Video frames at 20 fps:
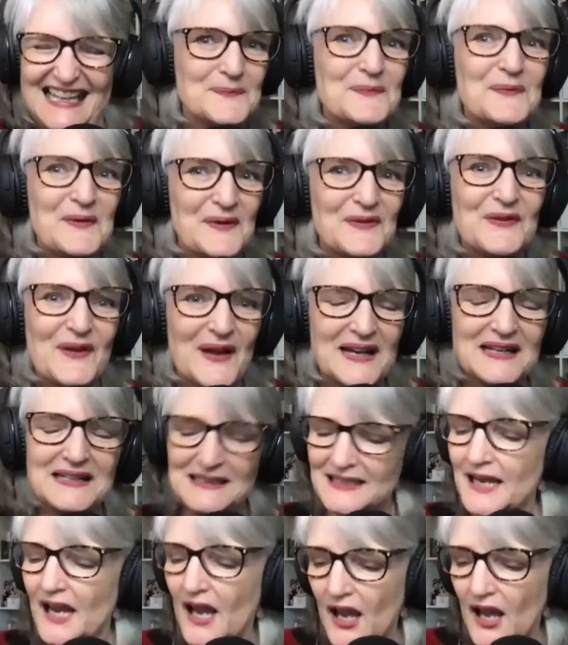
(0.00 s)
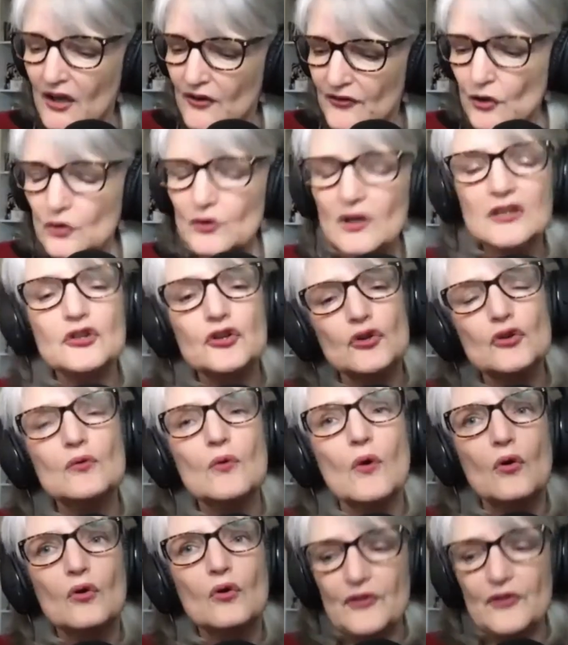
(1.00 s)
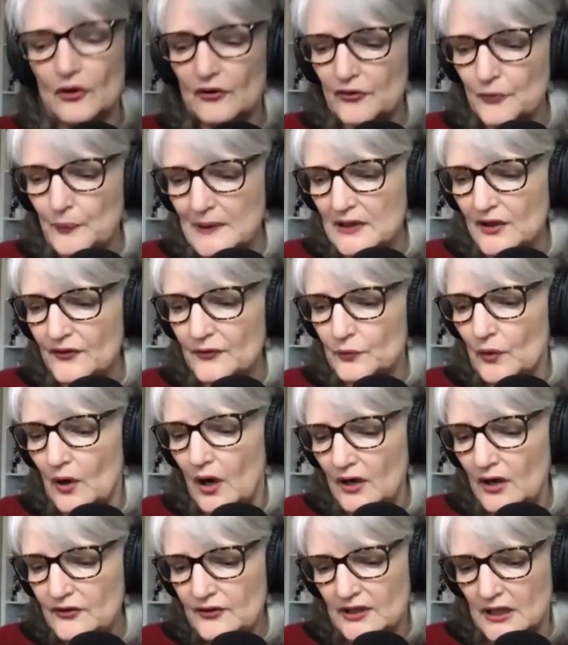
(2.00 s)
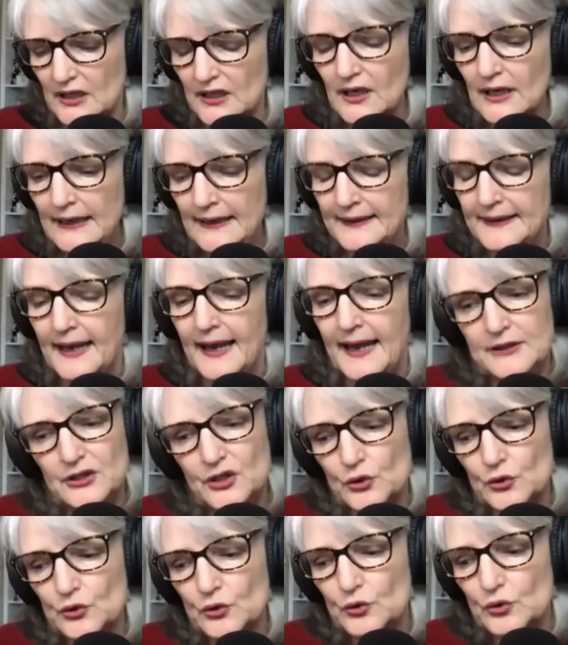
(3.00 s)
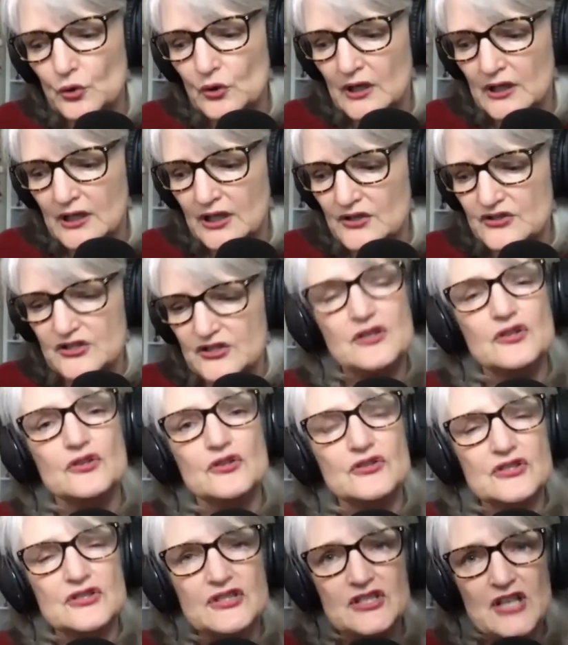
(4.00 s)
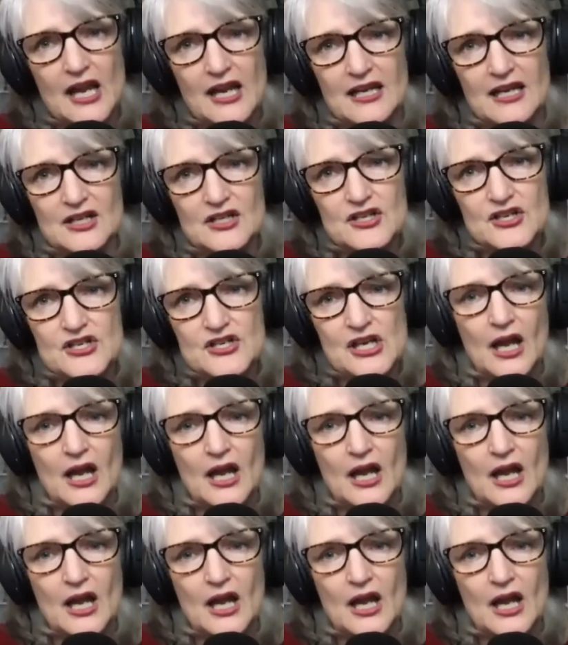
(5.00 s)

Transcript: exactly. So you also, as well as writing, you continue to teach.